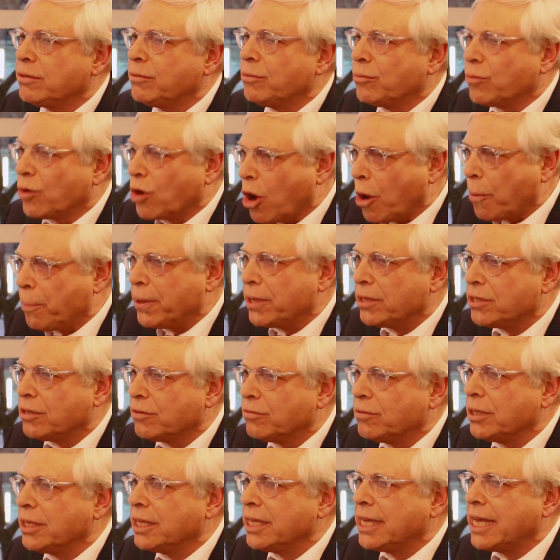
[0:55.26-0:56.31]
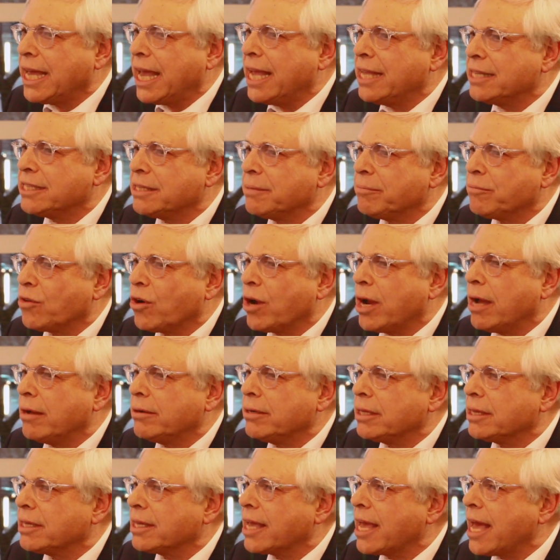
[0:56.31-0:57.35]
we're hoping to really gain some ground at
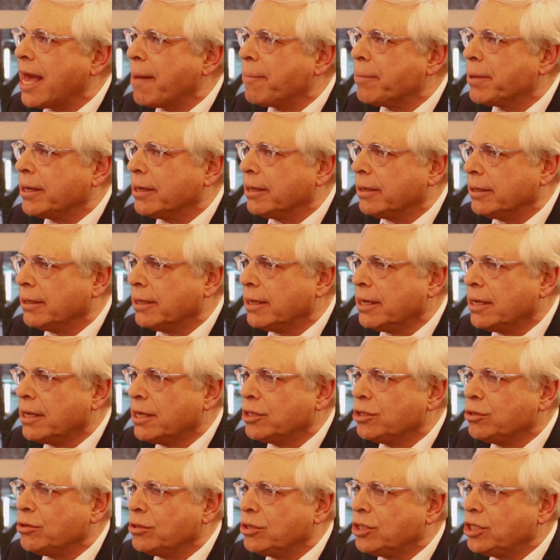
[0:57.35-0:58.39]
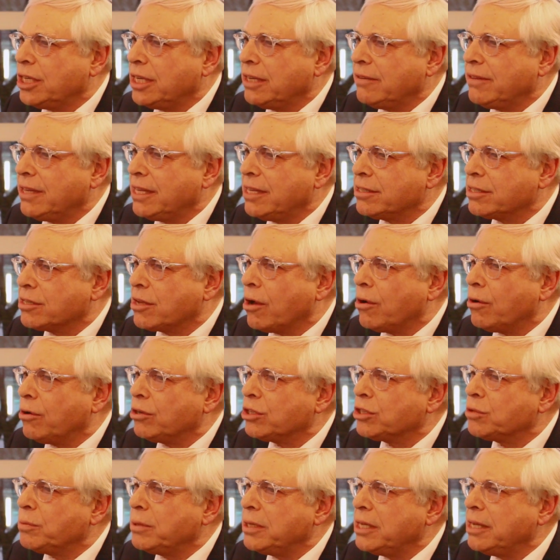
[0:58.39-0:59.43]
the Capitol. To achieve these goals,
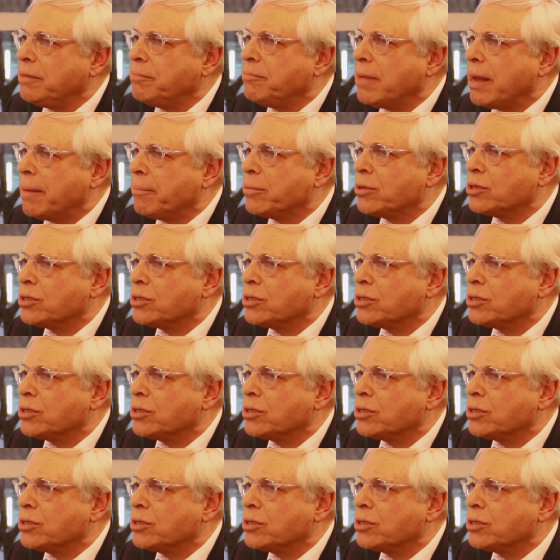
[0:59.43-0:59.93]
we need members